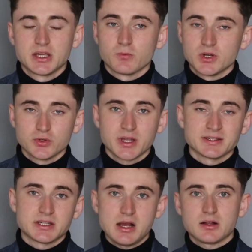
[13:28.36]
When you
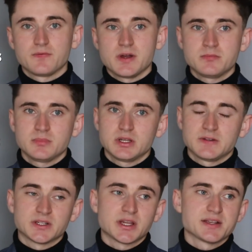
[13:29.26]
can tackle them,
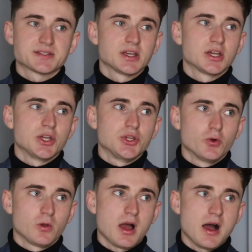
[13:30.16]
in that case,
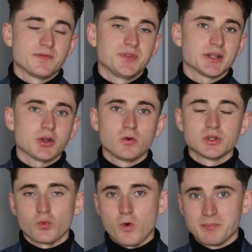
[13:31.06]
you'll have not
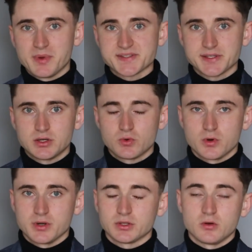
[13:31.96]
only one bestseller
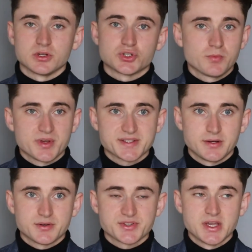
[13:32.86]
or not only two
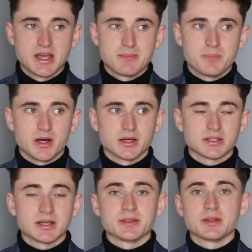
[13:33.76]
bestsellers,
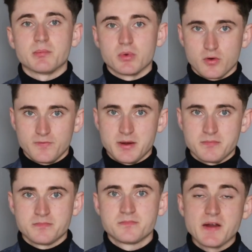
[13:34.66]
but a number of them.
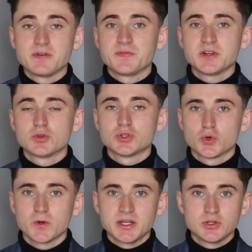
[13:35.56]
Everything you
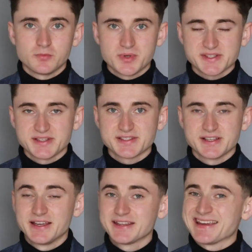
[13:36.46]
do in your business
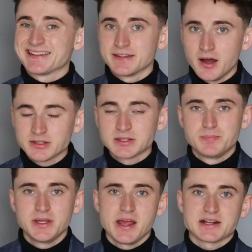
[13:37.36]
cannot
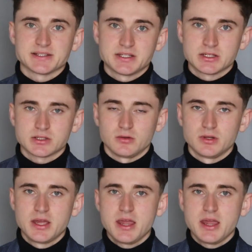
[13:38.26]
be accidental.